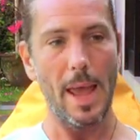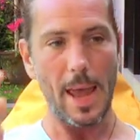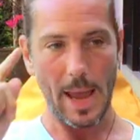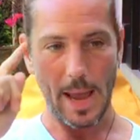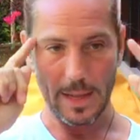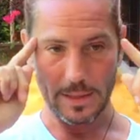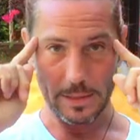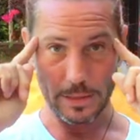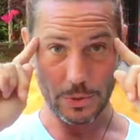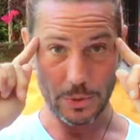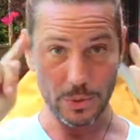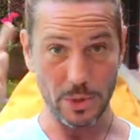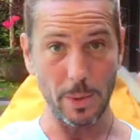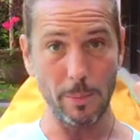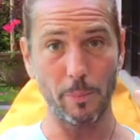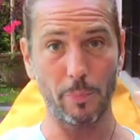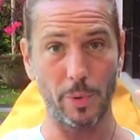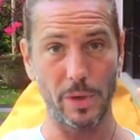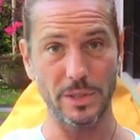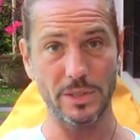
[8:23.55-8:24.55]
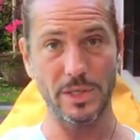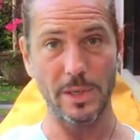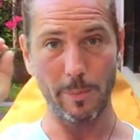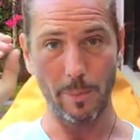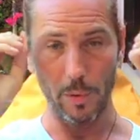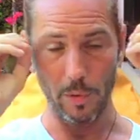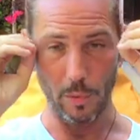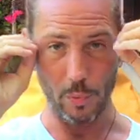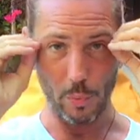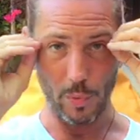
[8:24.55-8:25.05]
And the same
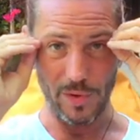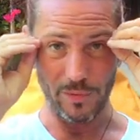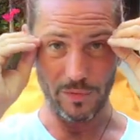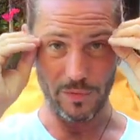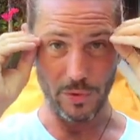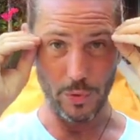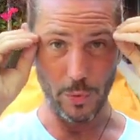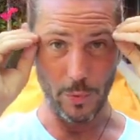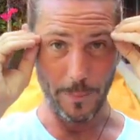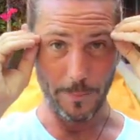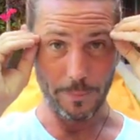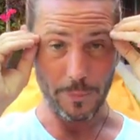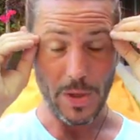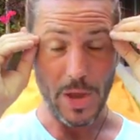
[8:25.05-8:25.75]
principle with your